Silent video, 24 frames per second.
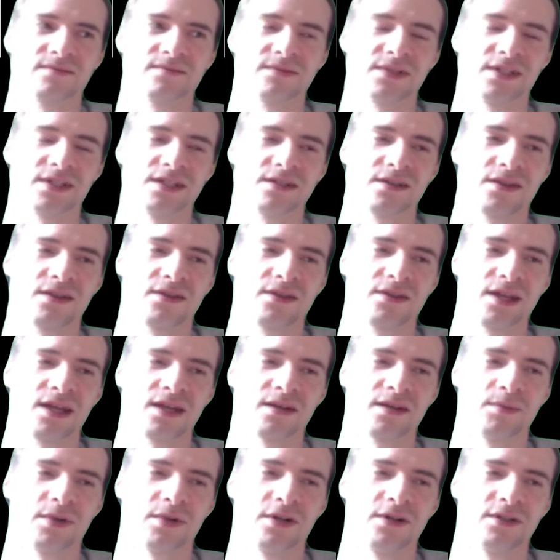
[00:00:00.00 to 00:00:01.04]
Let's think
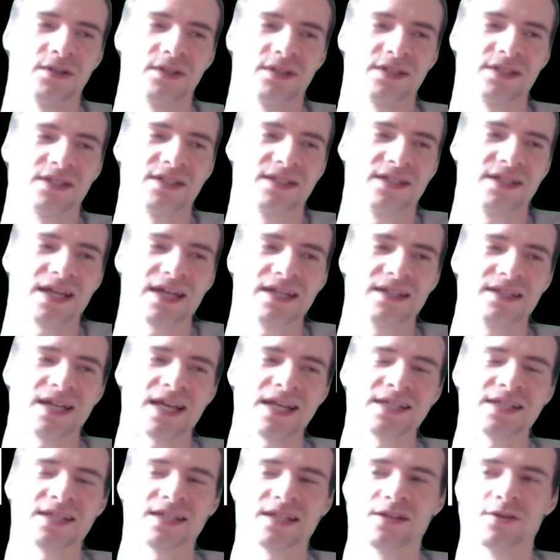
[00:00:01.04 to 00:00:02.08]
about it.
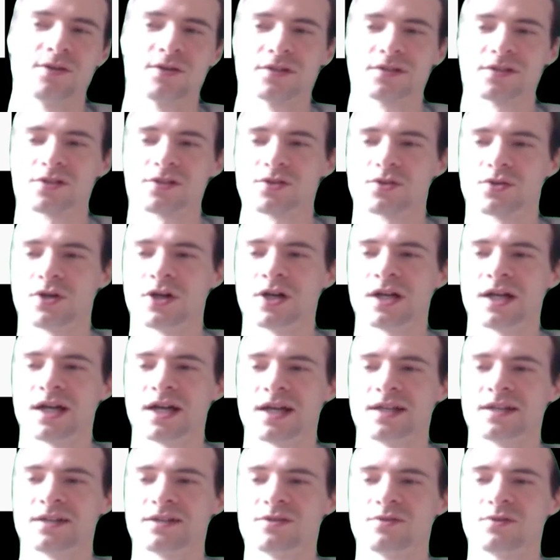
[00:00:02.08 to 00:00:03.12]
Does it look stronger,
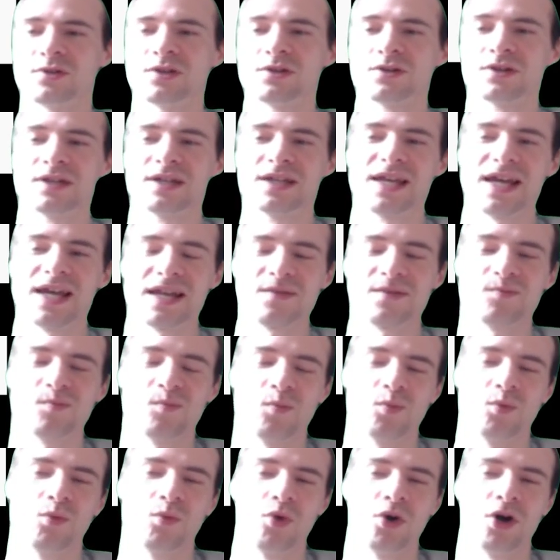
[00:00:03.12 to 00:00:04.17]
and do you get
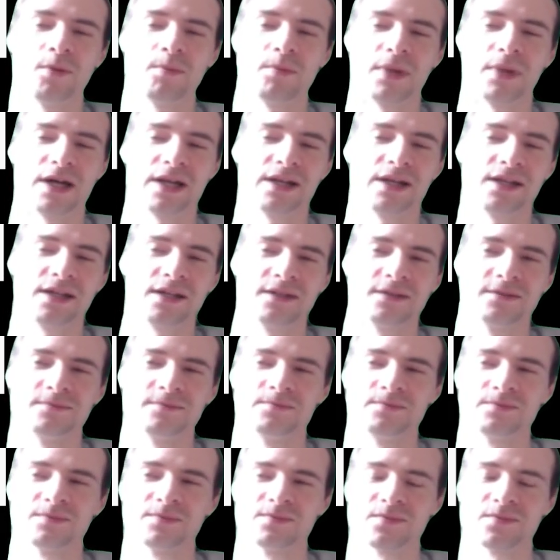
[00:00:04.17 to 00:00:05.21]
more money
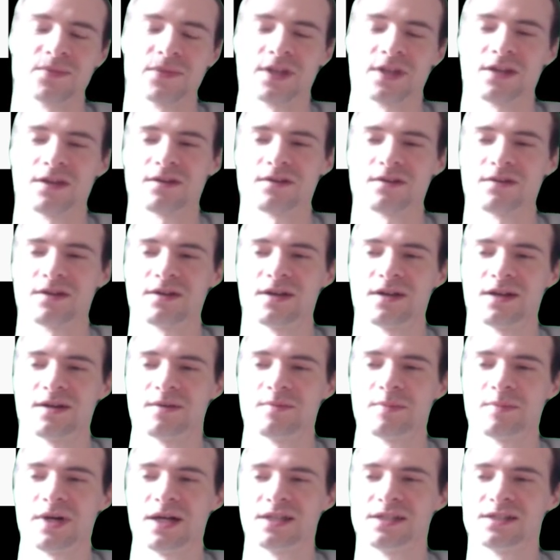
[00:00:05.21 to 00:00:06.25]

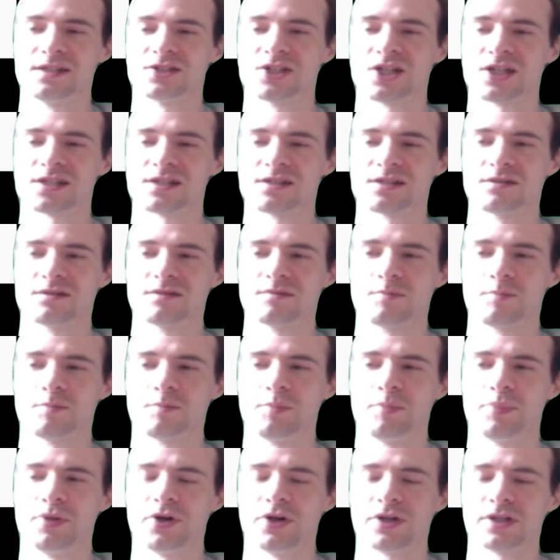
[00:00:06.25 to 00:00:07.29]
um, by just
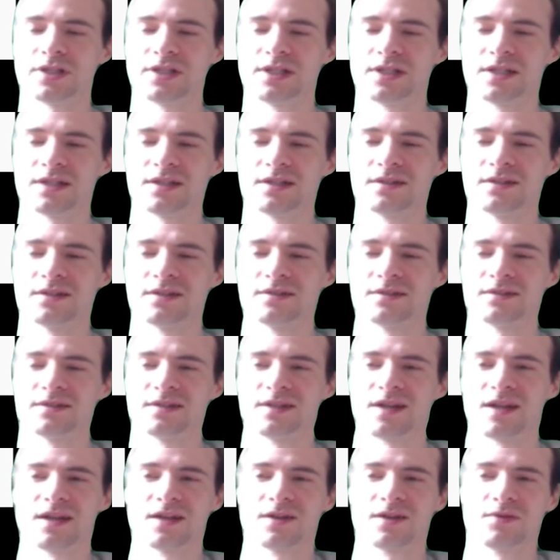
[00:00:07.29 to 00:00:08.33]
potting
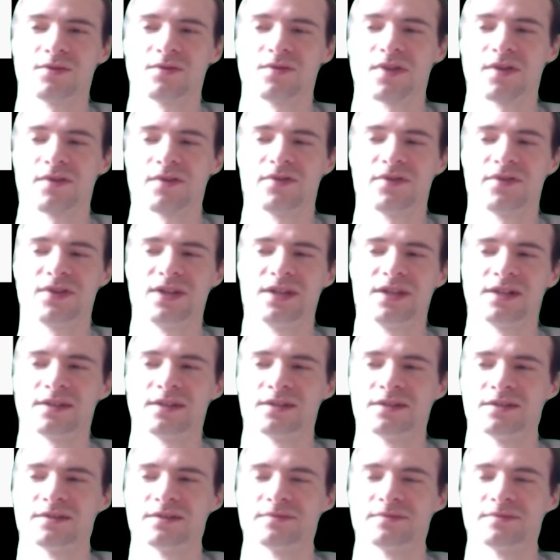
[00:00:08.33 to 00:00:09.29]
into the field?